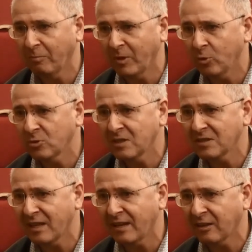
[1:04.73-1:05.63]
use
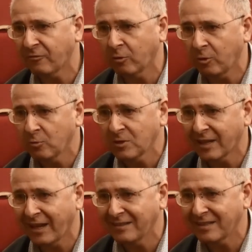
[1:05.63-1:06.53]
this data for use
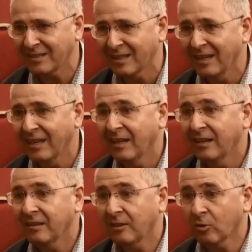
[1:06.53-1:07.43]
cases
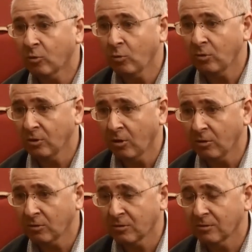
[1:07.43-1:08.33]
that could
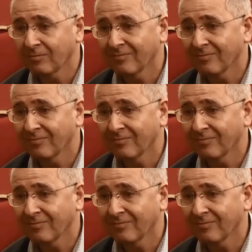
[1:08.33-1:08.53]
not